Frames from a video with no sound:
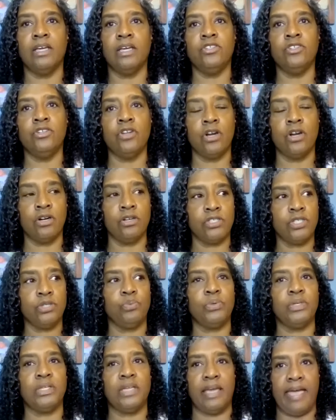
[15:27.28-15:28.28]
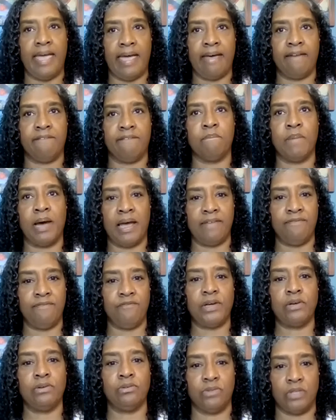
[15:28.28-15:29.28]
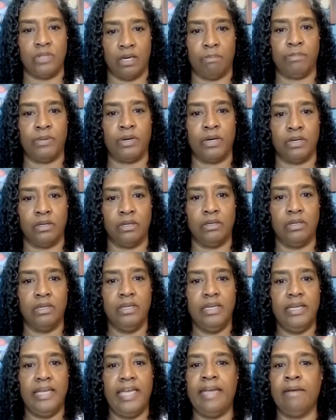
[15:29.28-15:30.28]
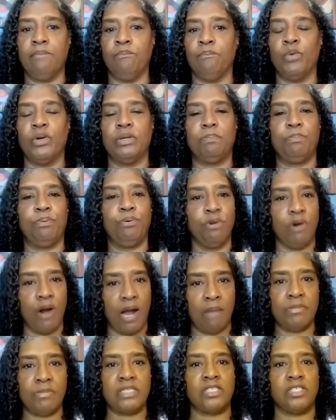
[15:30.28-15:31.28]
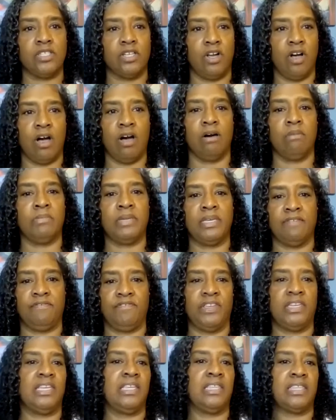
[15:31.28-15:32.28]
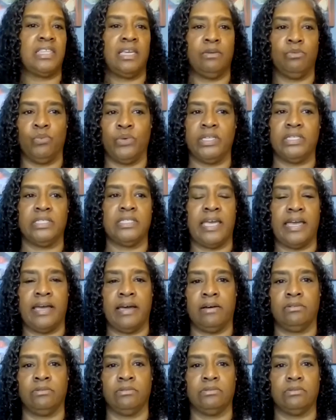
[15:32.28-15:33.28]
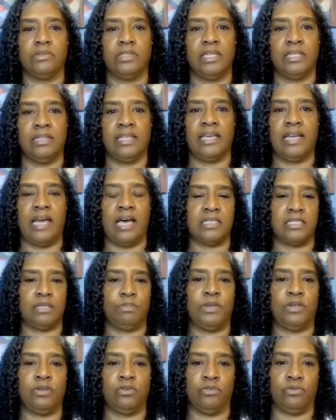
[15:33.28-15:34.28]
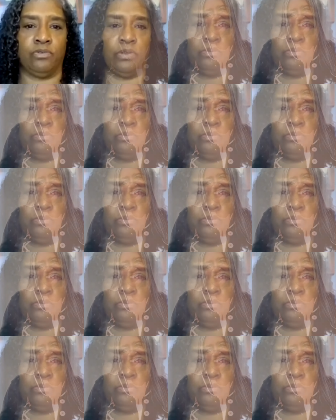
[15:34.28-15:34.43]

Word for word: a nurse would have my phone number and would promise to call me if anything went down in that hospital